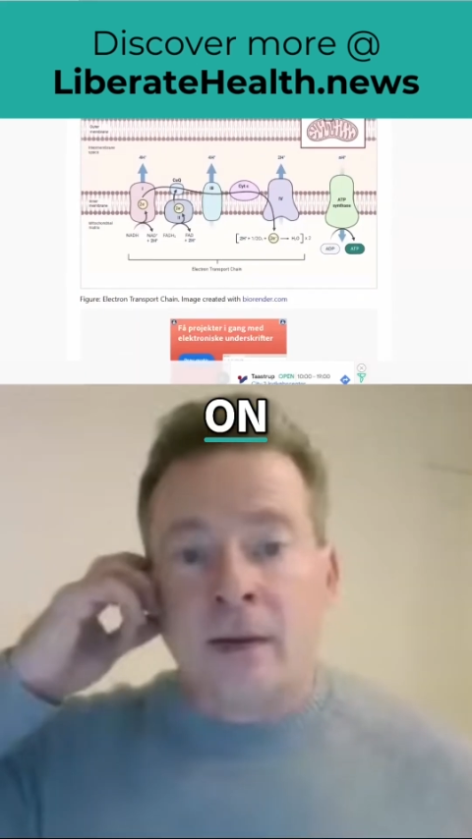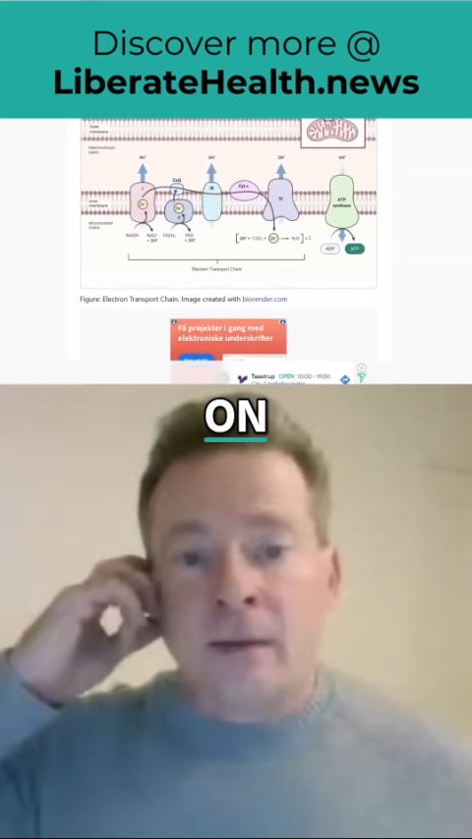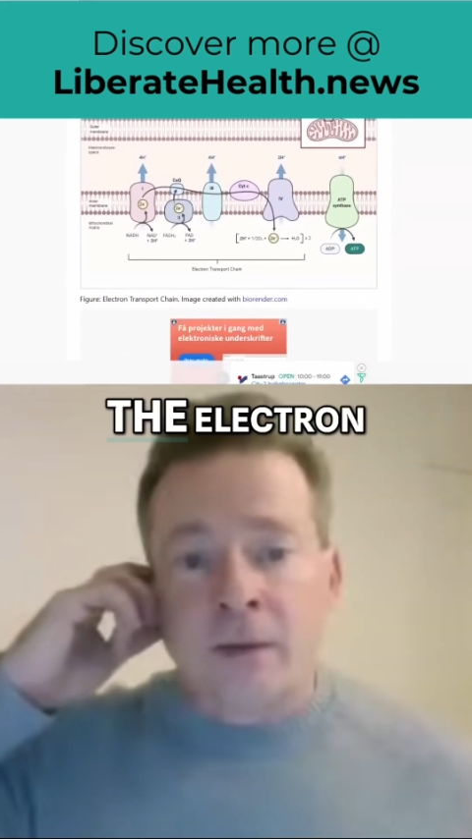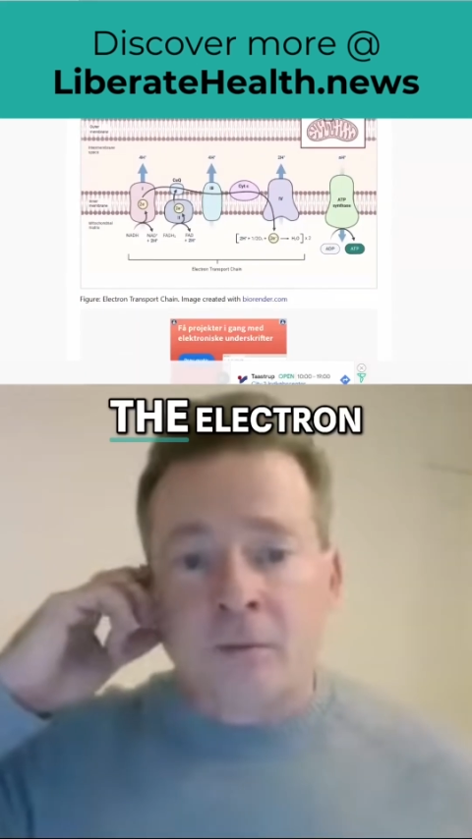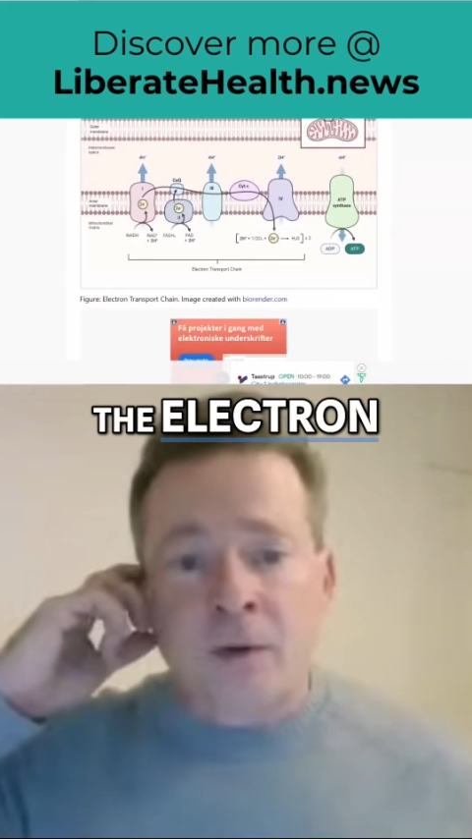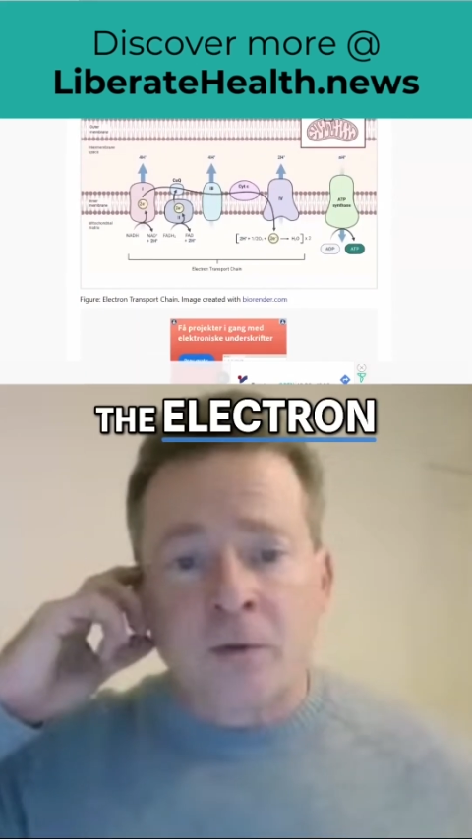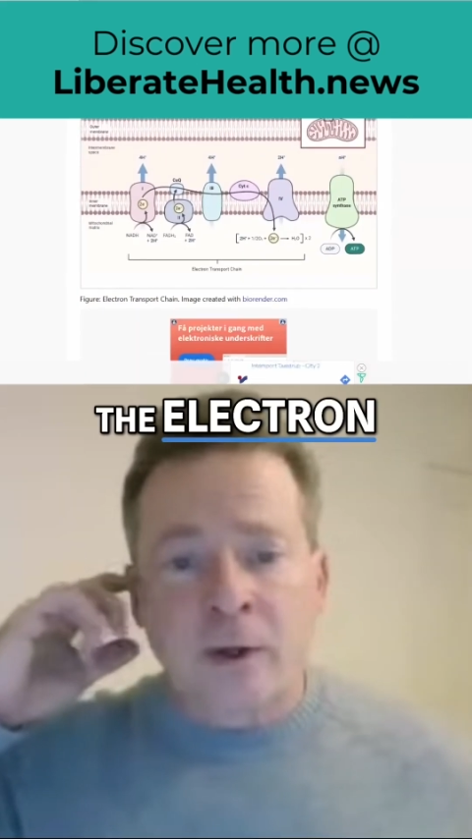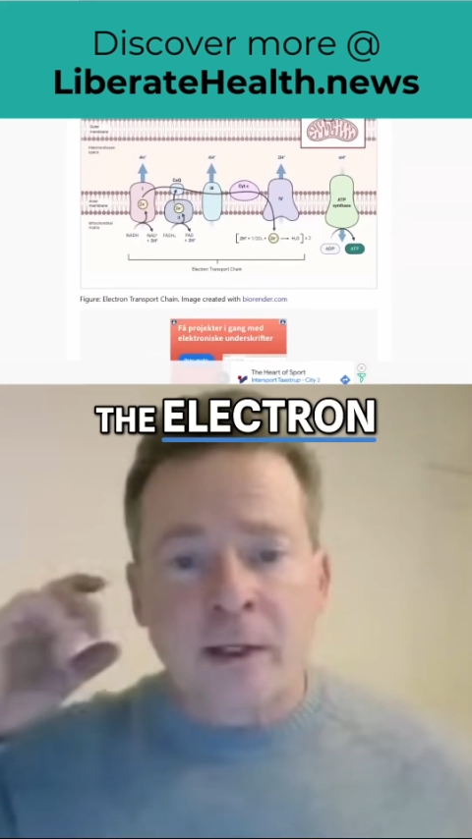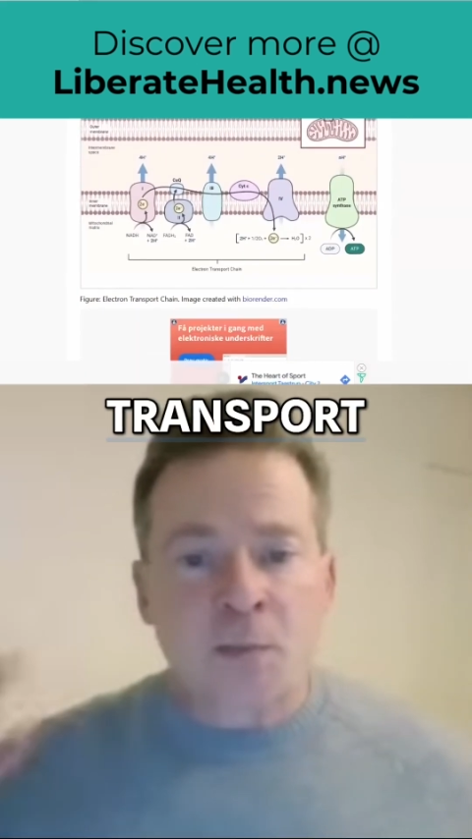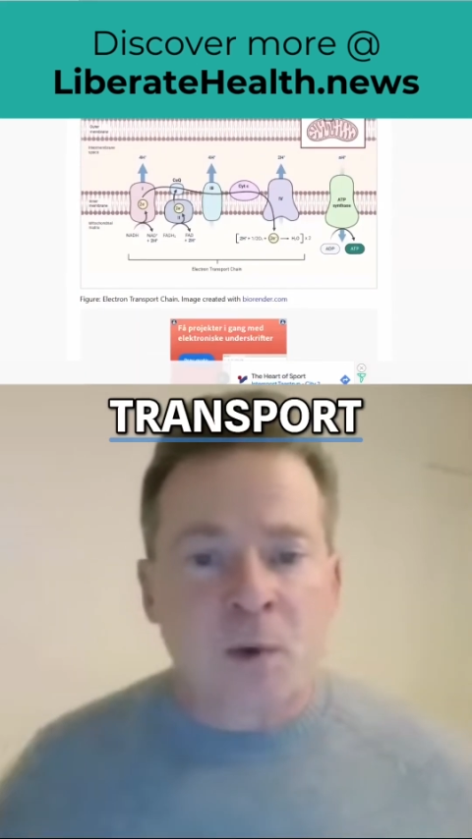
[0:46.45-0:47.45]
the electron
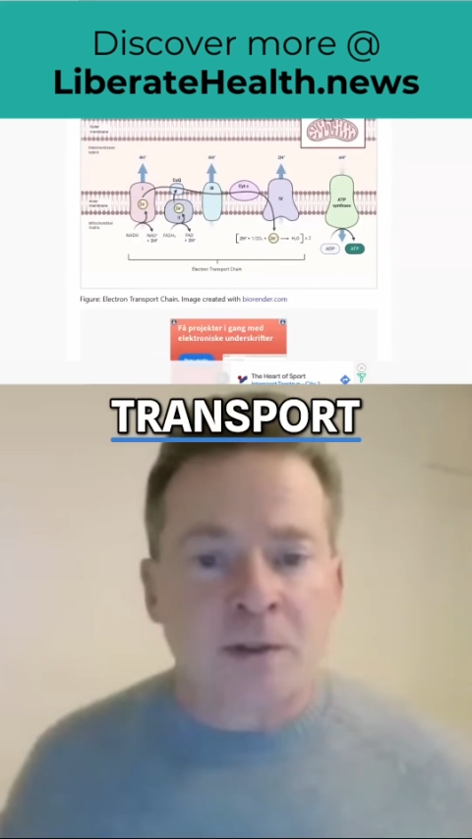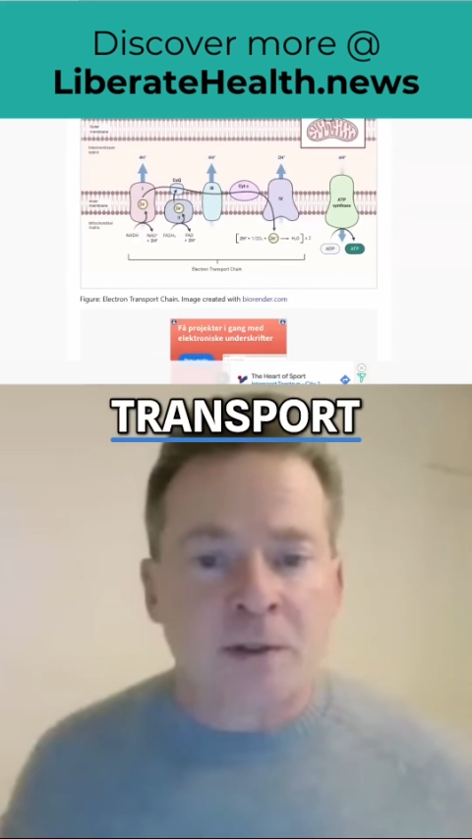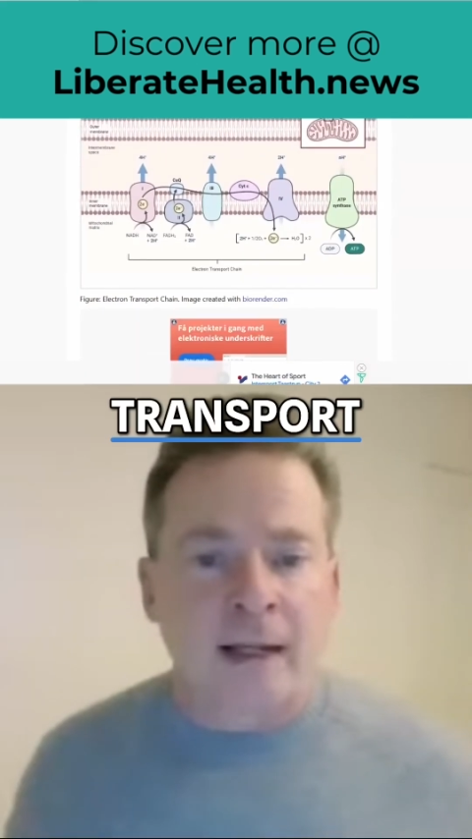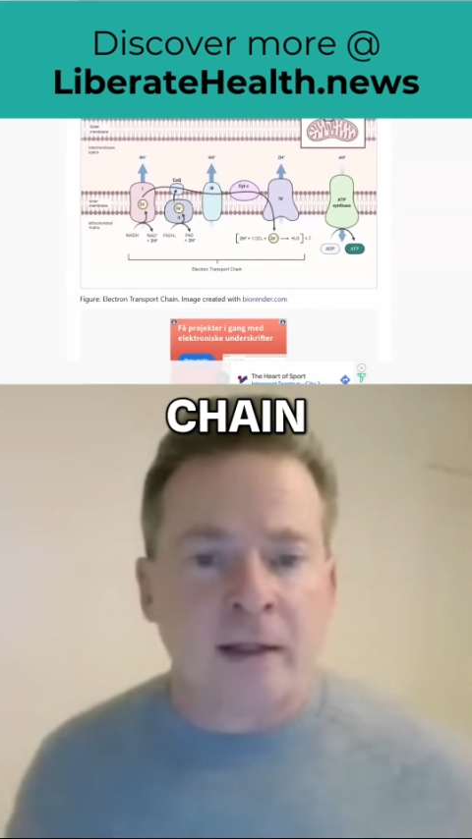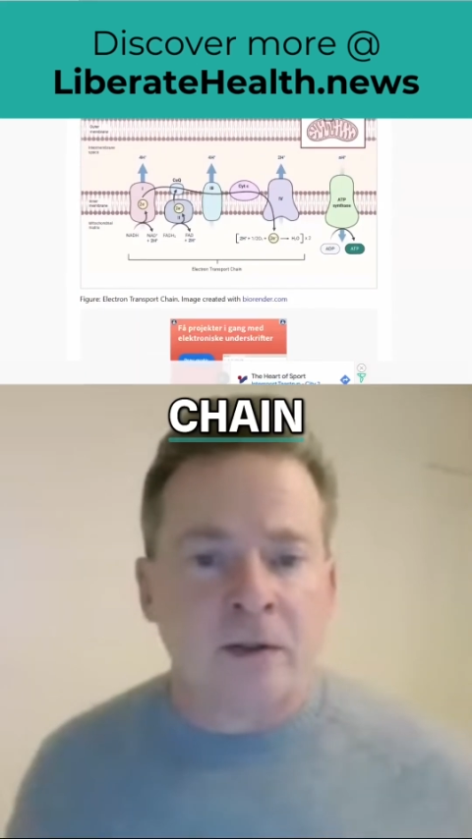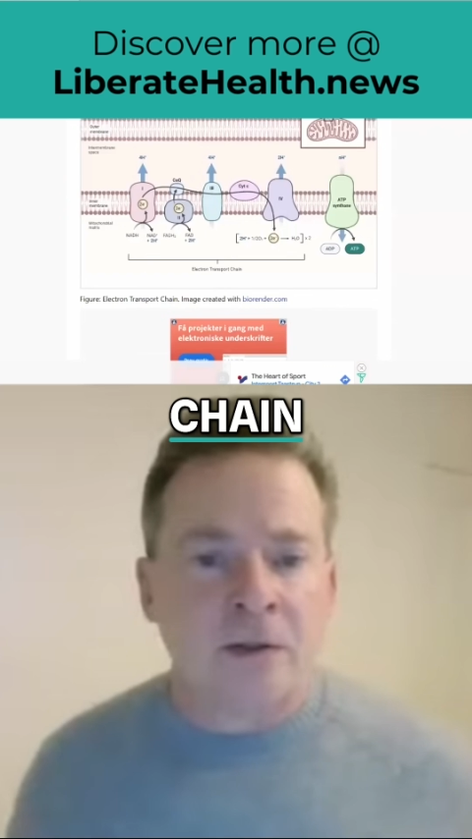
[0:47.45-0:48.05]
transport chain,